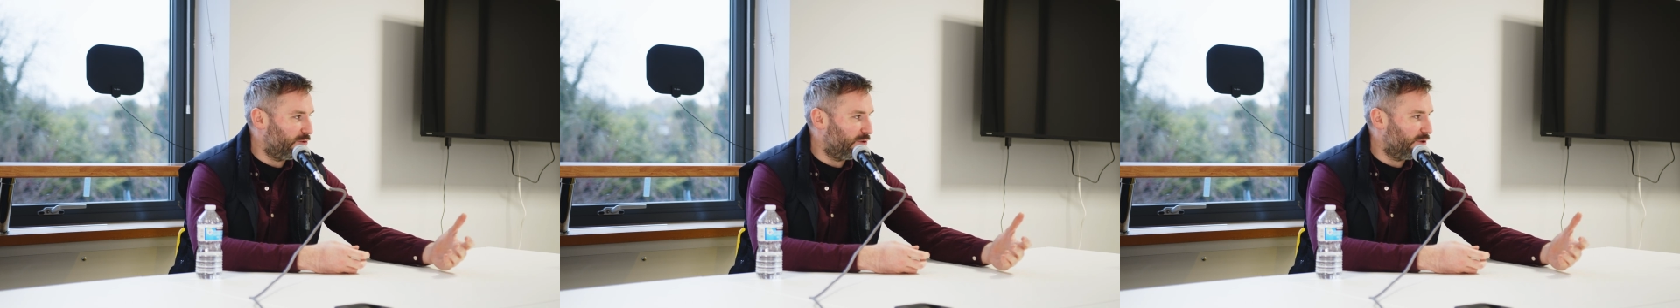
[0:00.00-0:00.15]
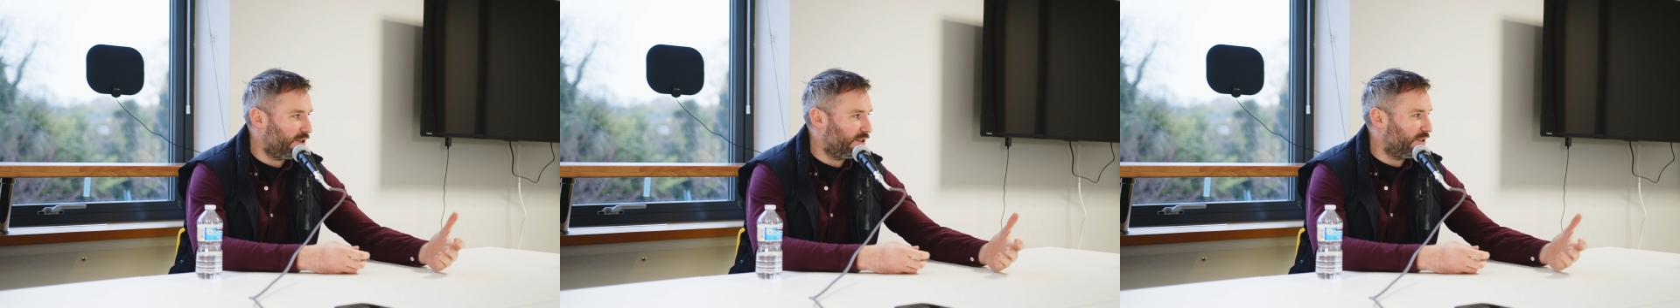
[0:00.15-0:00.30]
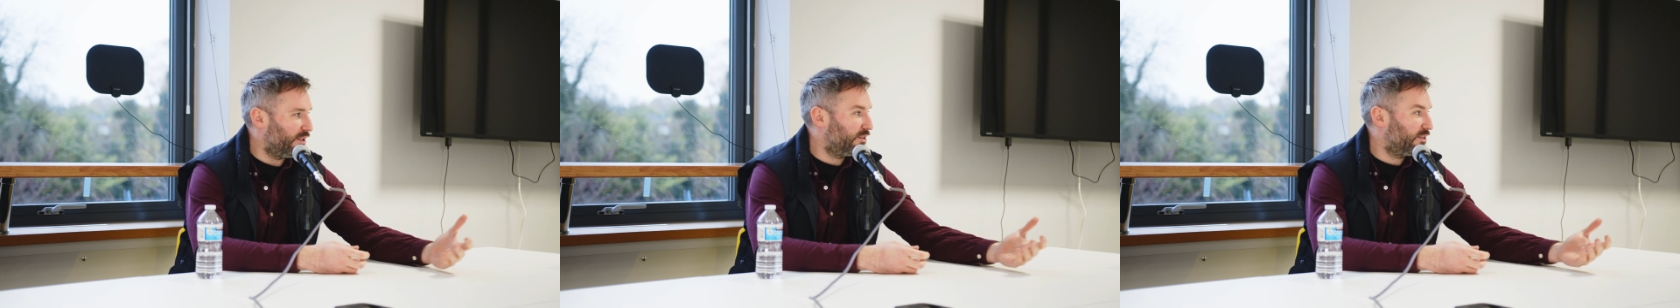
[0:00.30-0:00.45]

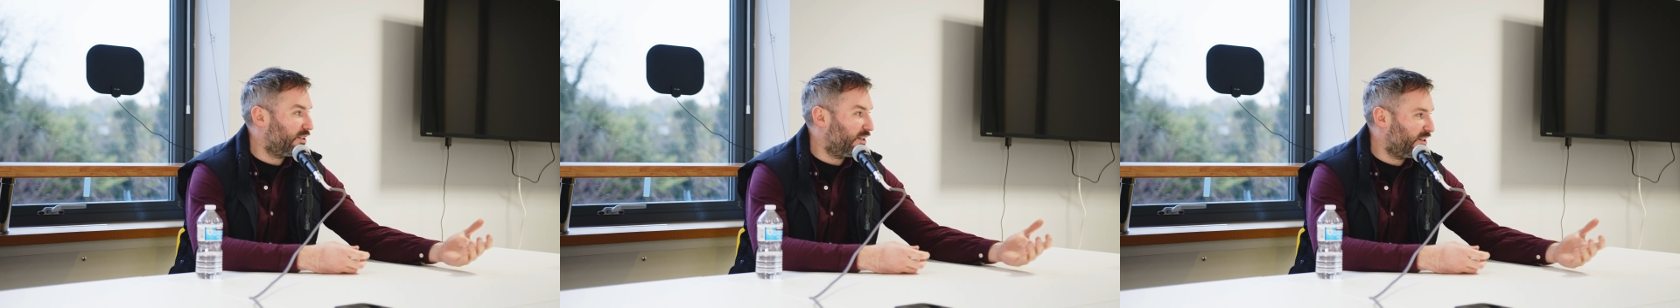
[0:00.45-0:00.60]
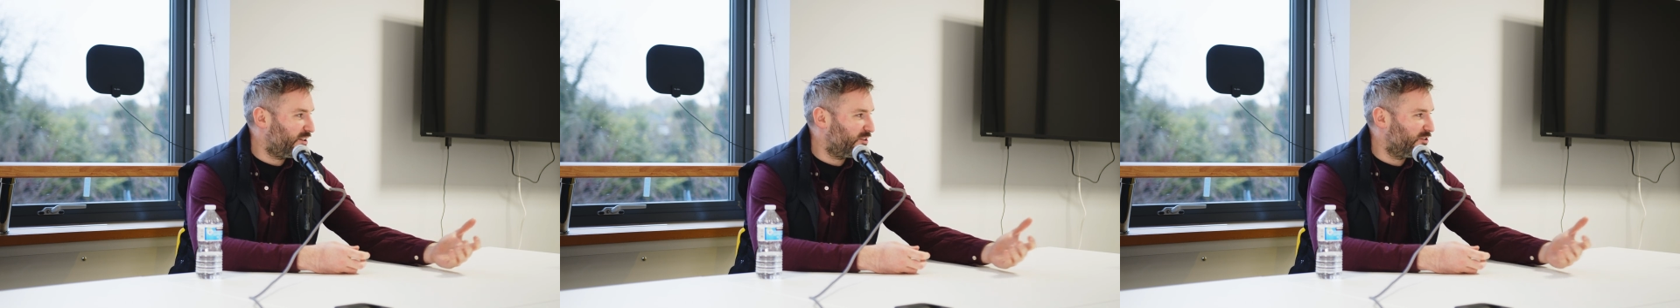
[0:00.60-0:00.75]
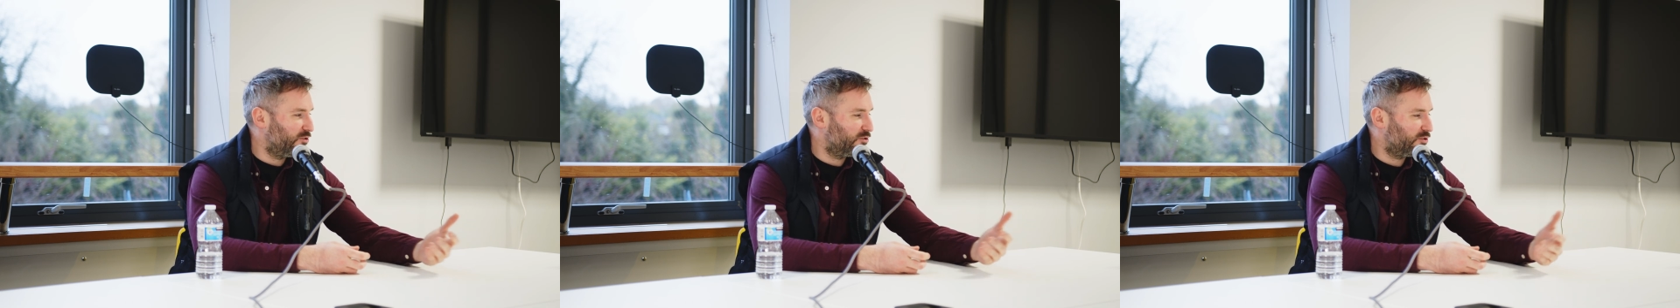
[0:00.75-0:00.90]
and
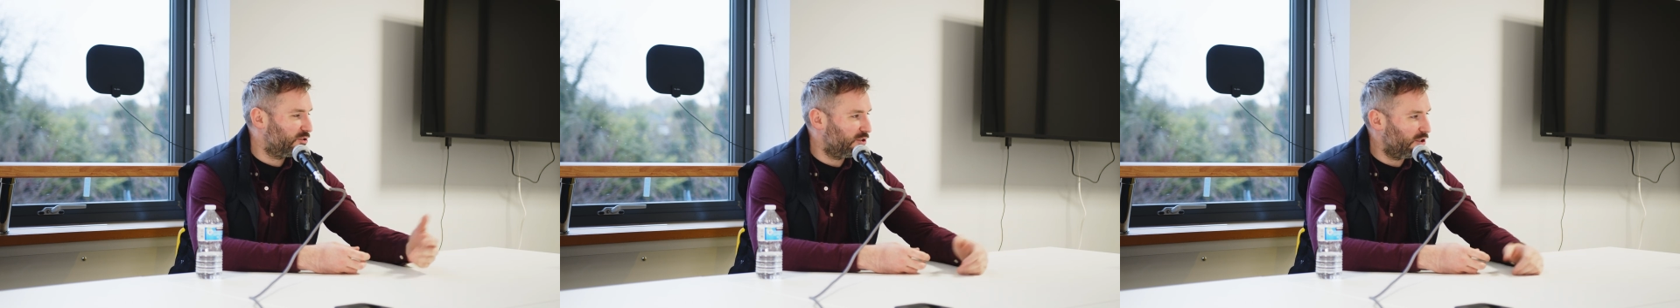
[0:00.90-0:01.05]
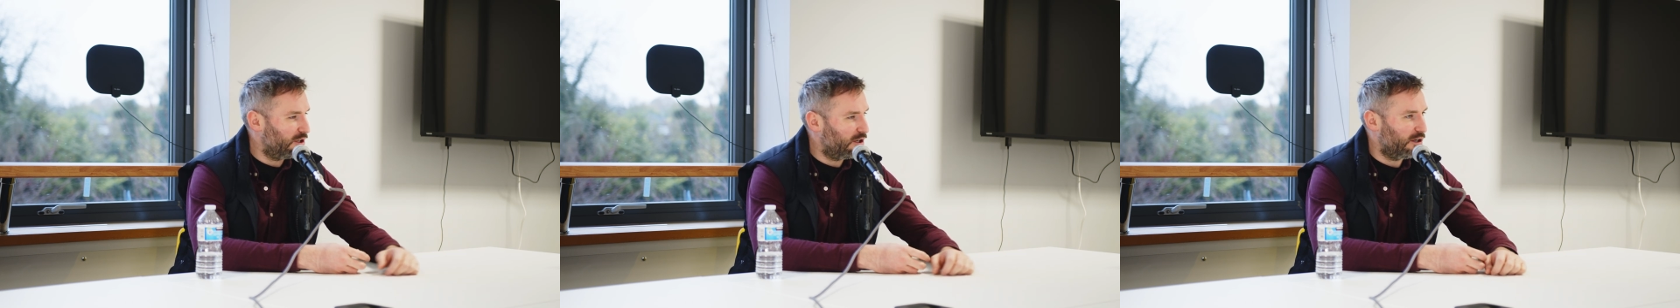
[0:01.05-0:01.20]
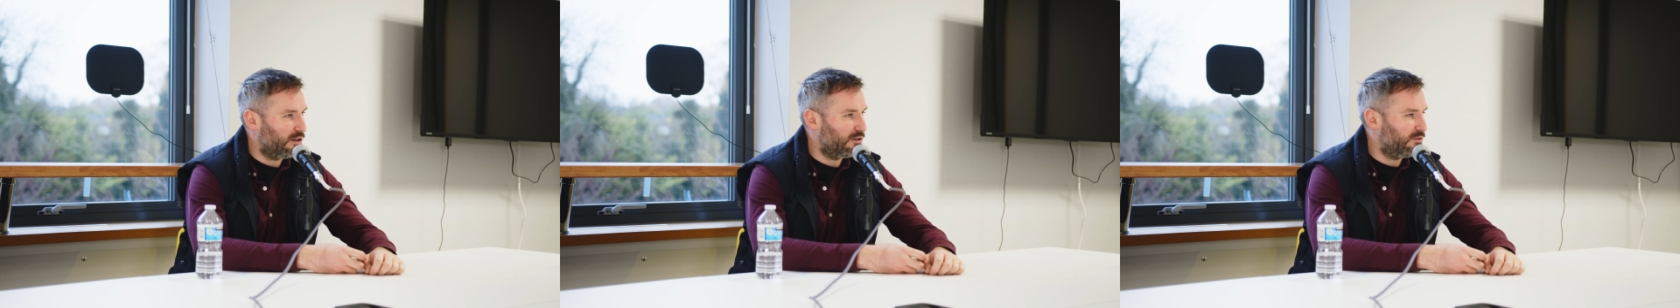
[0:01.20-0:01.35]
taking on
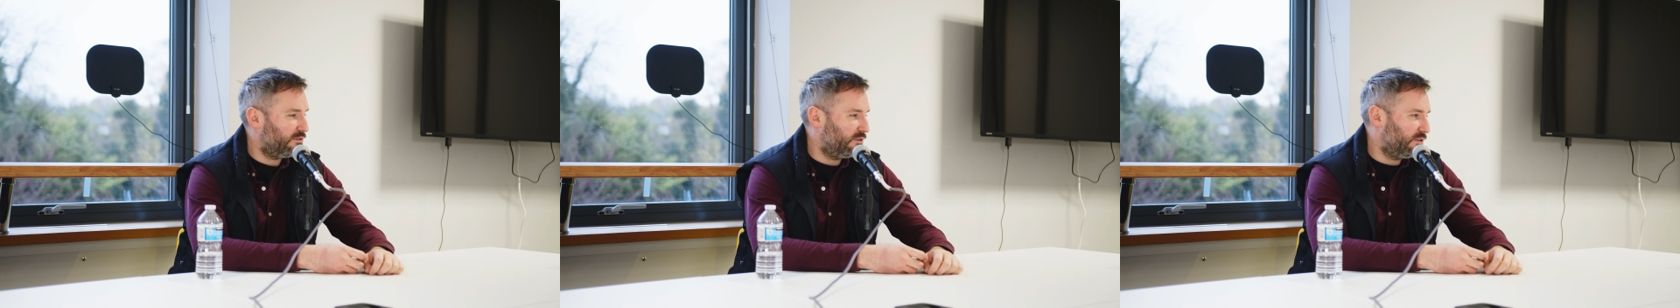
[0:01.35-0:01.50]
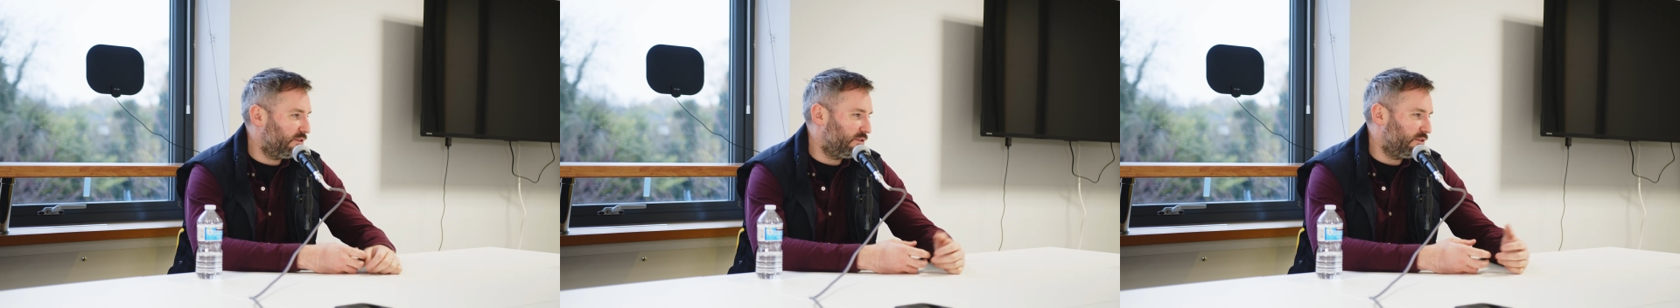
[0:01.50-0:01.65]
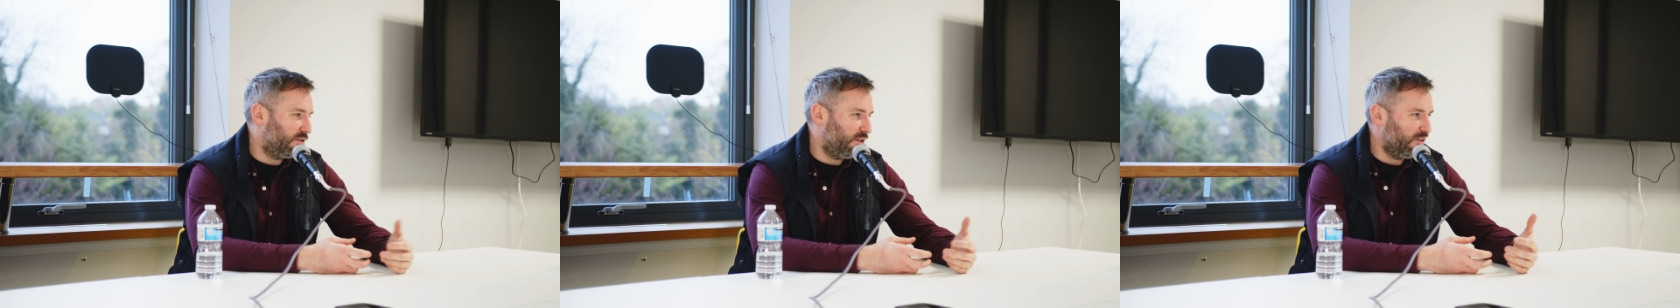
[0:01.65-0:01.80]
staff.
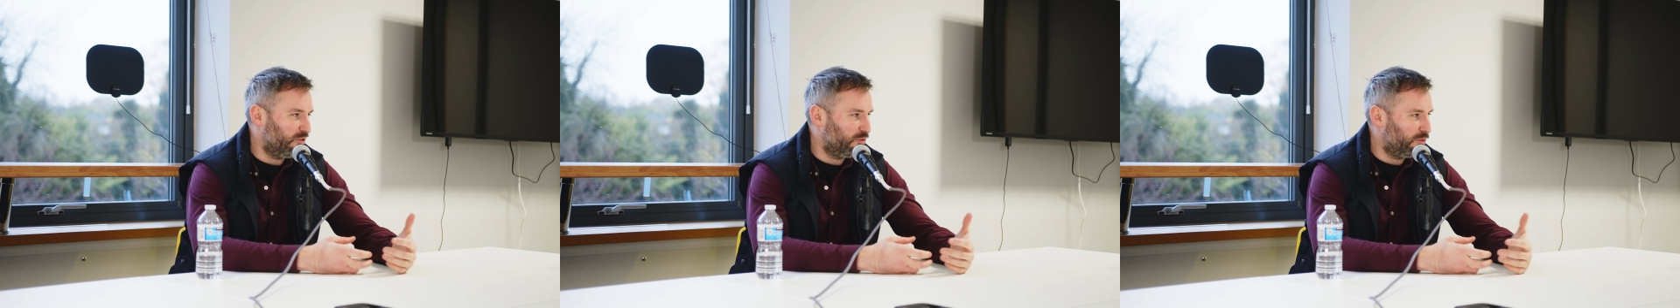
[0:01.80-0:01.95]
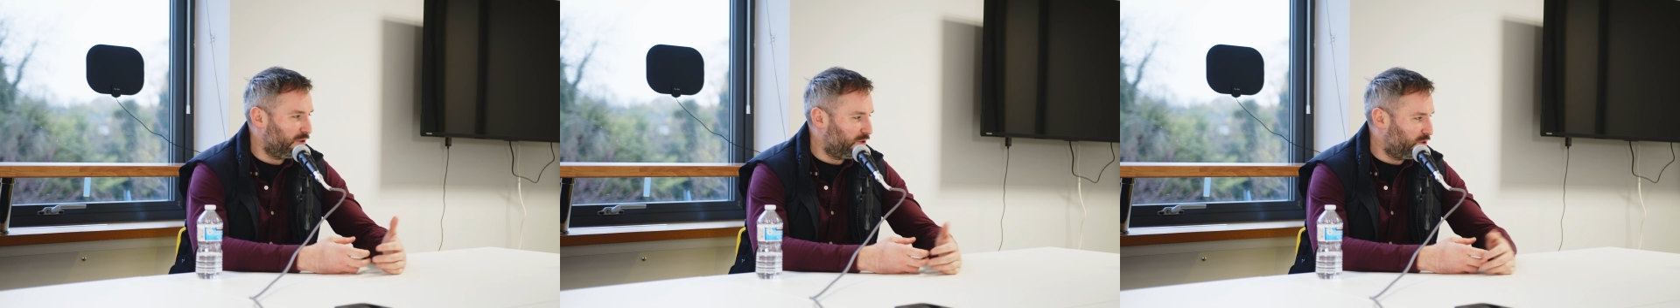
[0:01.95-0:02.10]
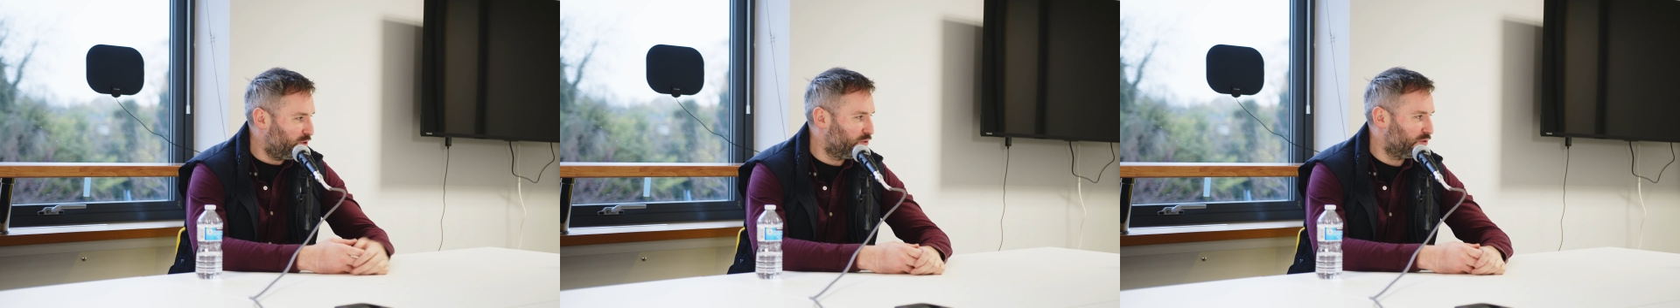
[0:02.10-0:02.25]
It's a little
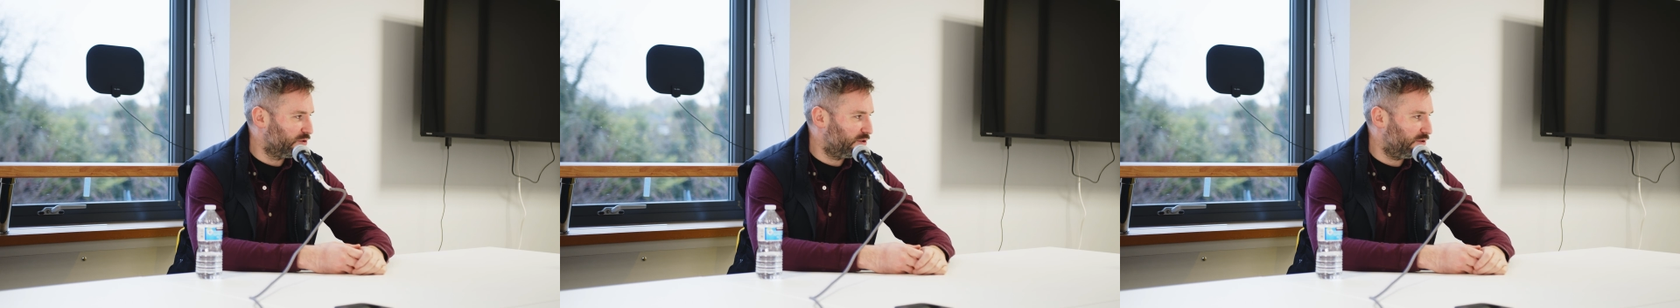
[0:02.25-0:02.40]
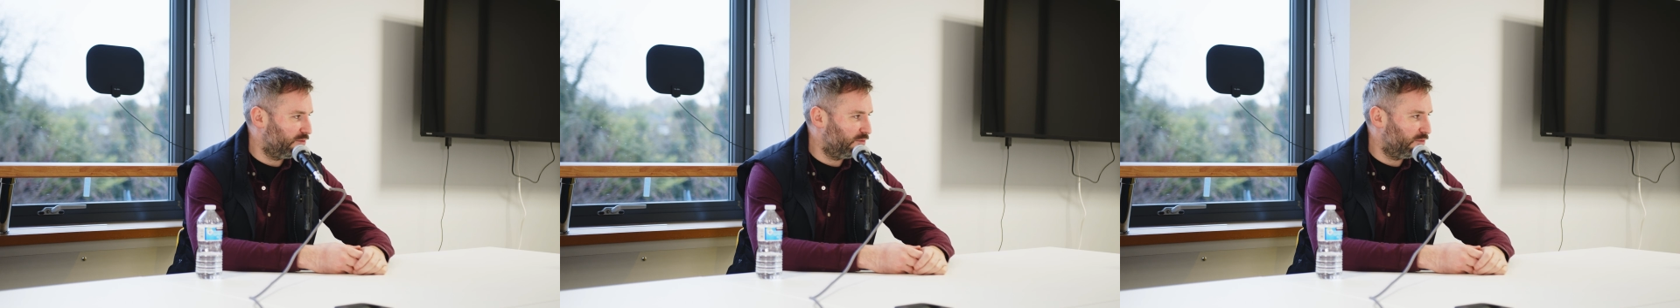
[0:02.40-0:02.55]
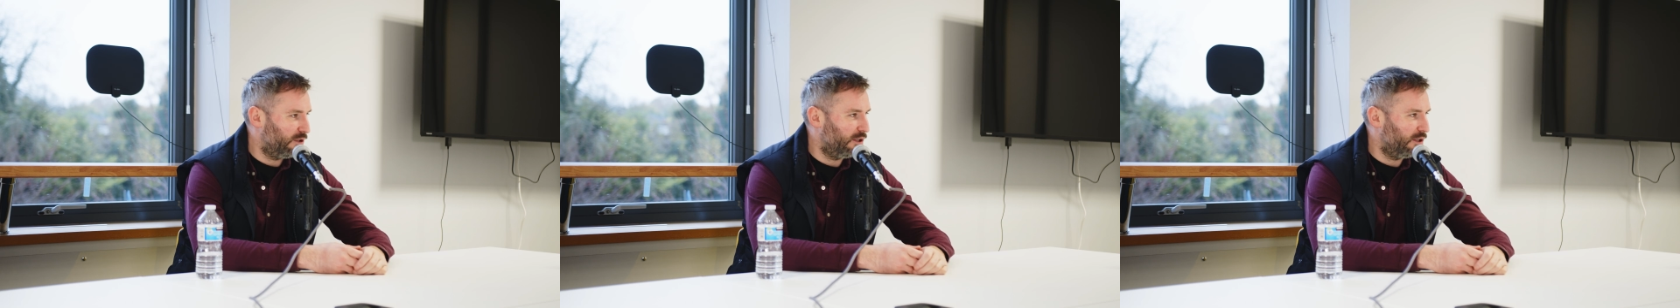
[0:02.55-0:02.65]
bit daunting,